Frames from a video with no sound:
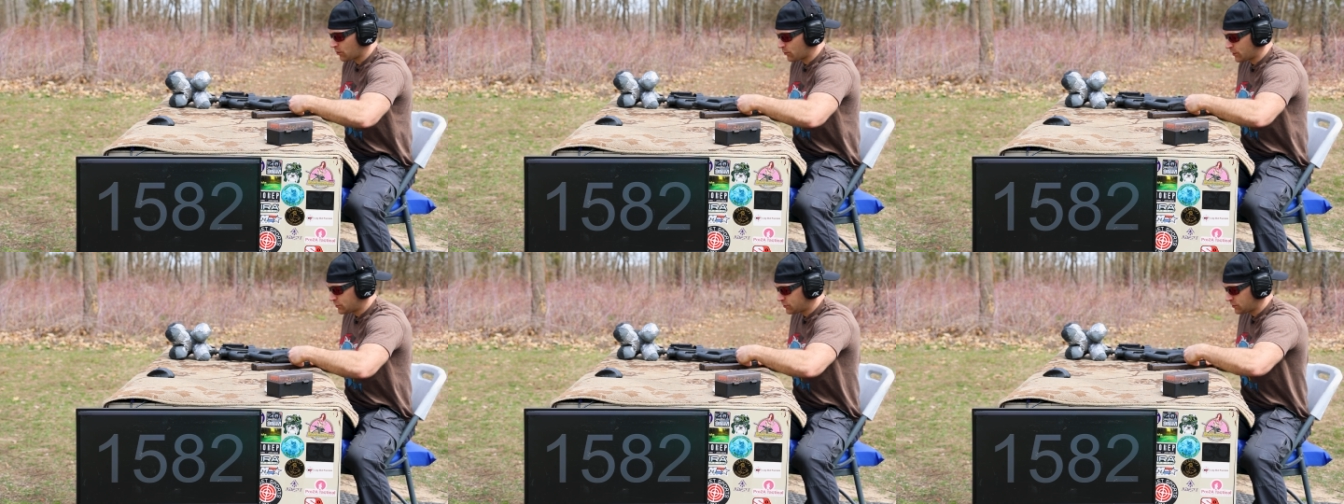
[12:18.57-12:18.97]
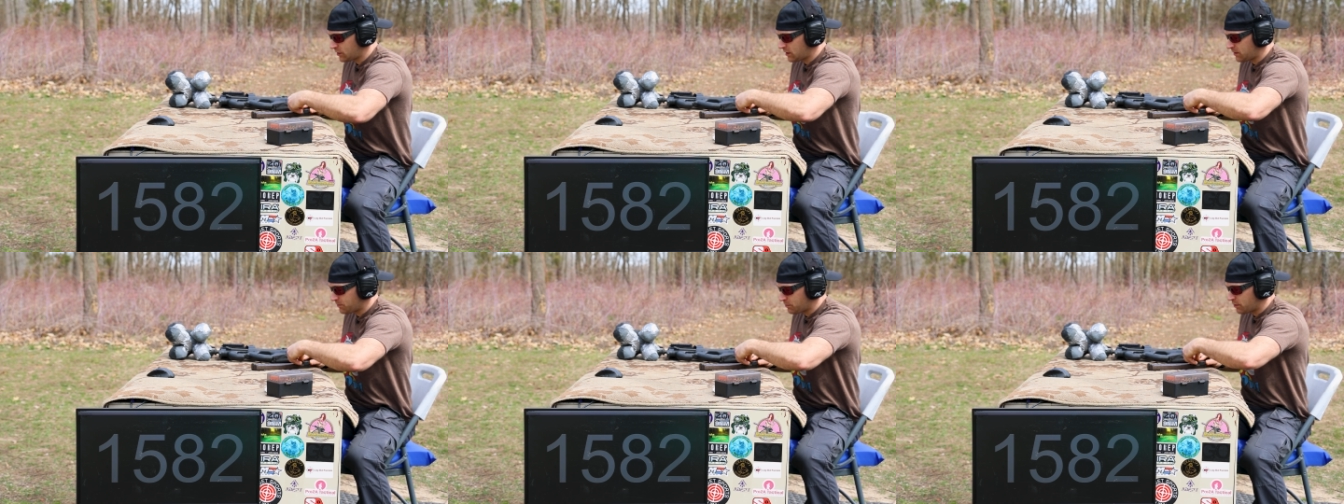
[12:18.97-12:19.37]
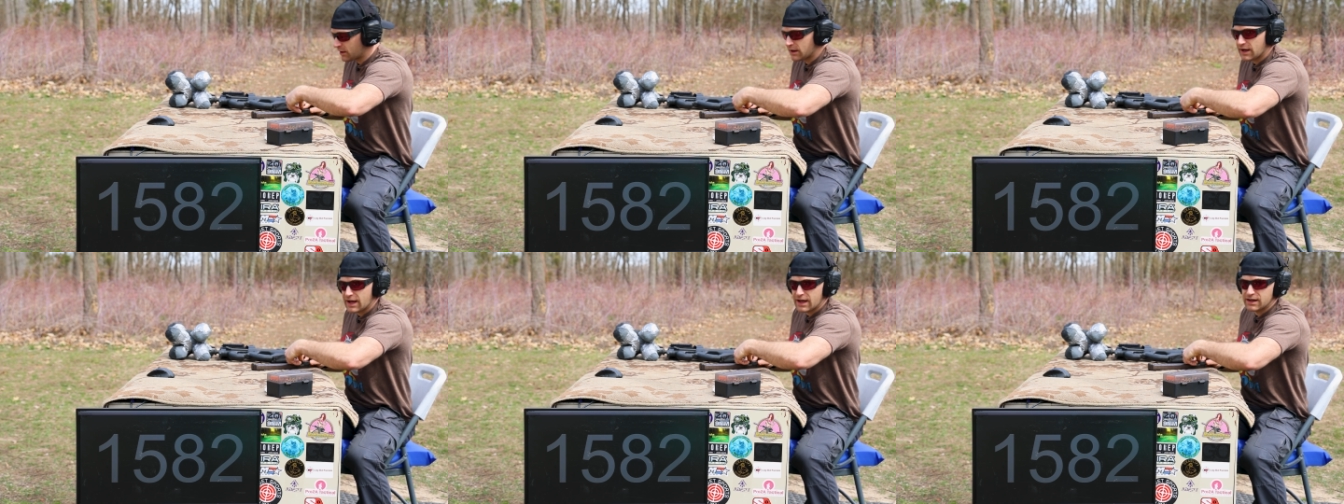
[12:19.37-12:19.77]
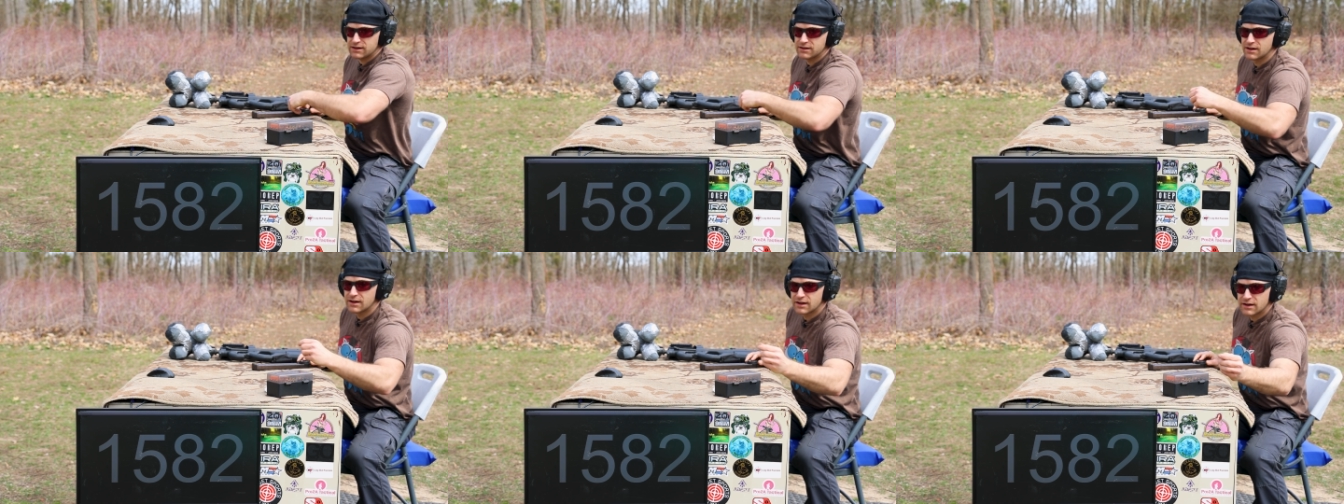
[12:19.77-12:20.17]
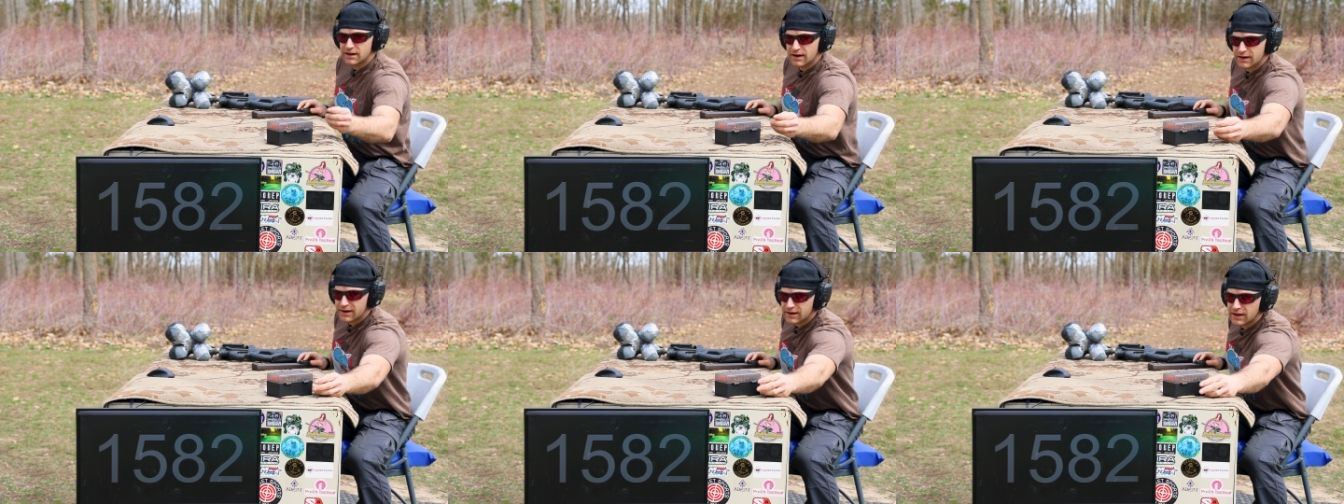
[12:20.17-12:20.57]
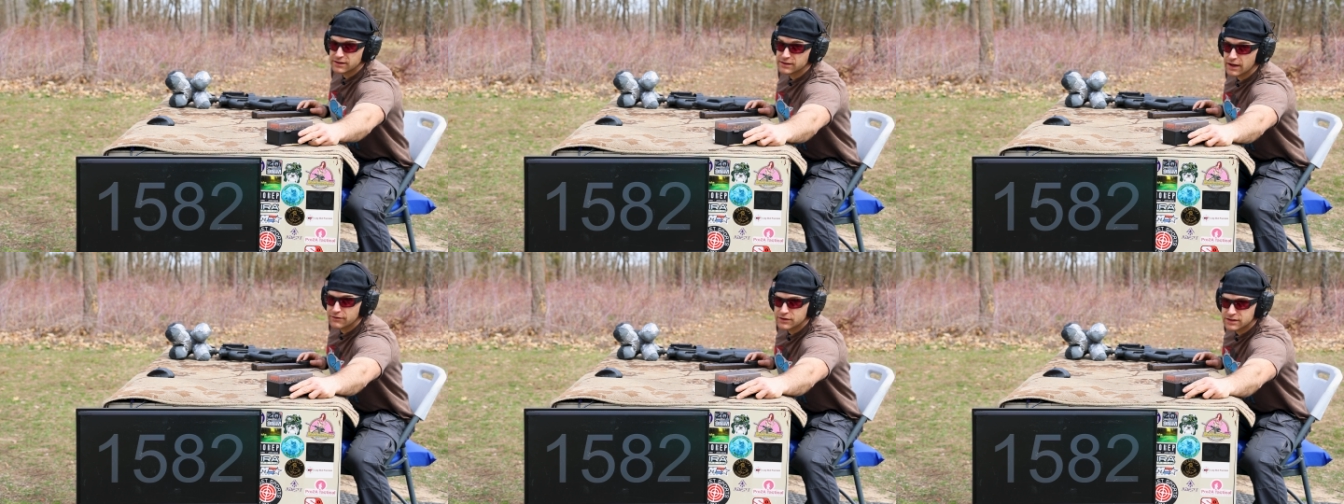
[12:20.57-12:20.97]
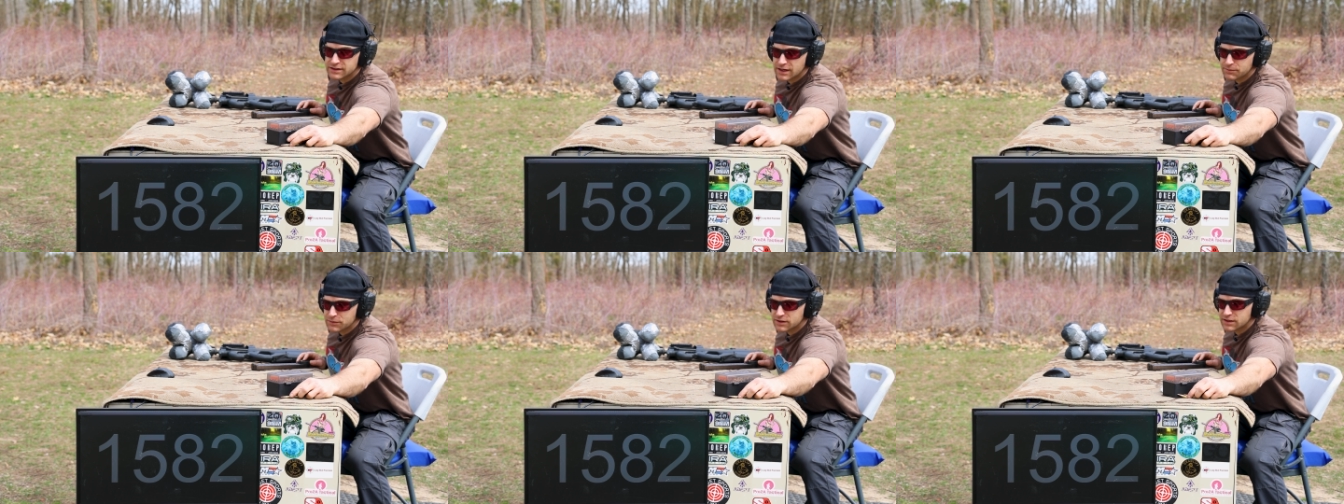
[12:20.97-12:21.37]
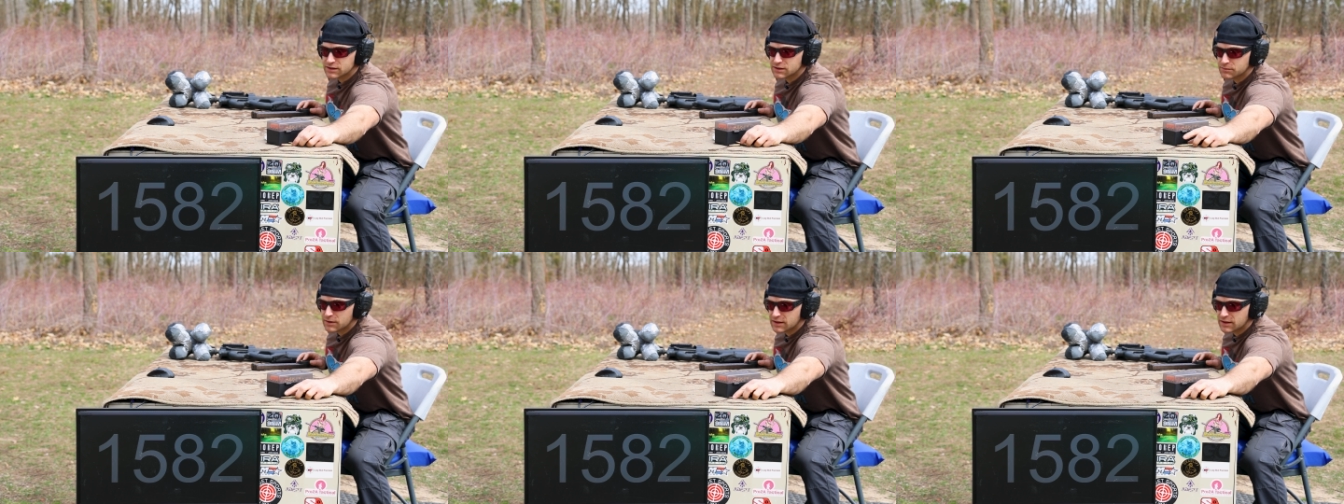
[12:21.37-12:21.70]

originally, but I had, guess I have astigmatism,